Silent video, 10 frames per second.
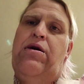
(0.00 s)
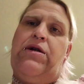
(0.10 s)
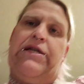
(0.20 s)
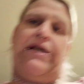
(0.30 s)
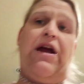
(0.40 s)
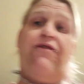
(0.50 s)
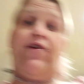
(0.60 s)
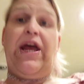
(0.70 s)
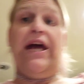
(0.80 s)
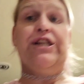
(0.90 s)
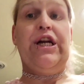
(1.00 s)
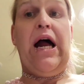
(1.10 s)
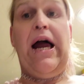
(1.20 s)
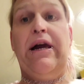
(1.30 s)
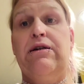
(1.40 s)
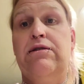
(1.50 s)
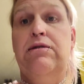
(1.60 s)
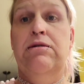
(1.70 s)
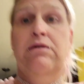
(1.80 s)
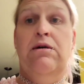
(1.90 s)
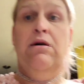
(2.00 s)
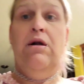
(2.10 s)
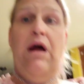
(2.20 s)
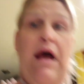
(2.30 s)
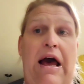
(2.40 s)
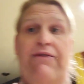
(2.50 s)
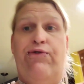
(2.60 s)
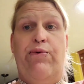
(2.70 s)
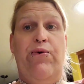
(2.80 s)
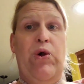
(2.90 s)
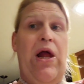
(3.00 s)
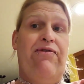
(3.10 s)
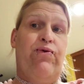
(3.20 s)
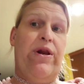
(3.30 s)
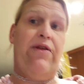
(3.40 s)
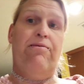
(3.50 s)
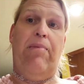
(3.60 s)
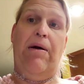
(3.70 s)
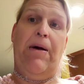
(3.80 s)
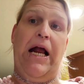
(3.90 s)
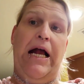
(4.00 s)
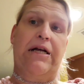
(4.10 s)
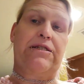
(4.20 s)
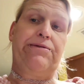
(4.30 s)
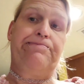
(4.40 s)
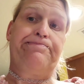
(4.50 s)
to care for Cage and I after we were left with nothing by my ex.